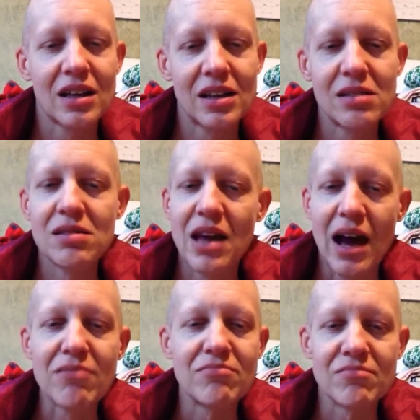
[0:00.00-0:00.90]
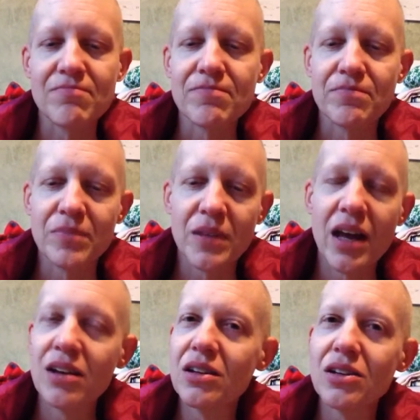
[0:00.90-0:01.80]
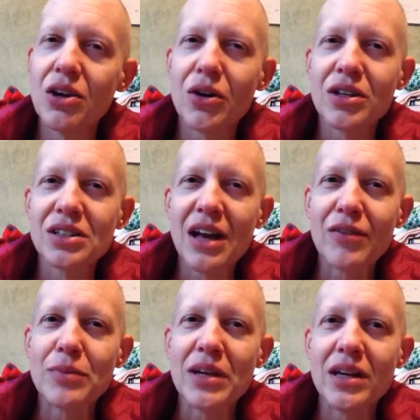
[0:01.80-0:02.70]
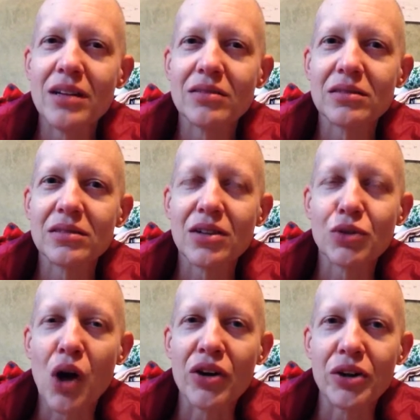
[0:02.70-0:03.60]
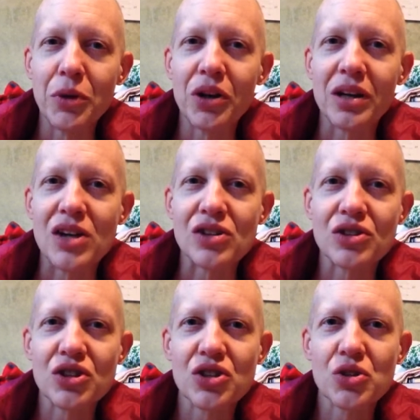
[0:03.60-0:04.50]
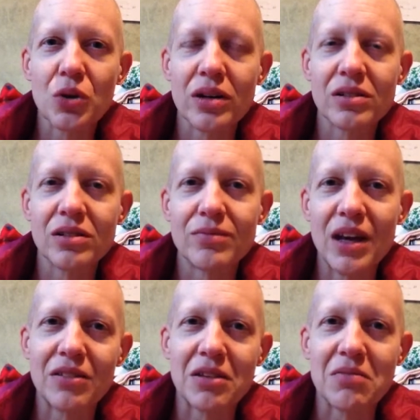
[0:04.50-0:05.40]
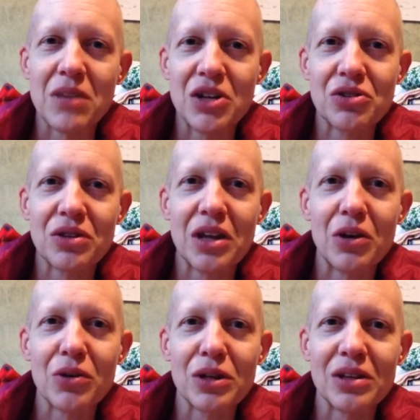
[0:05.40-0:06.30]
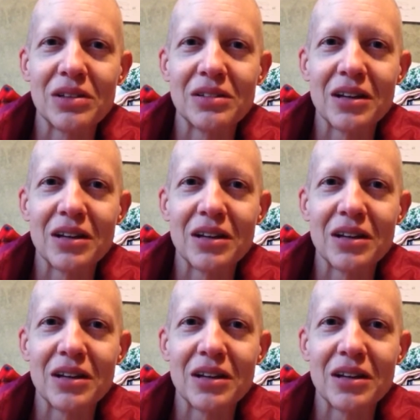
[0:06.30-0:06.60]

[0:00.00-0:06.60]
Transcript: Yeah. And, it doesn't have to be long communications, just short. Make sure they know that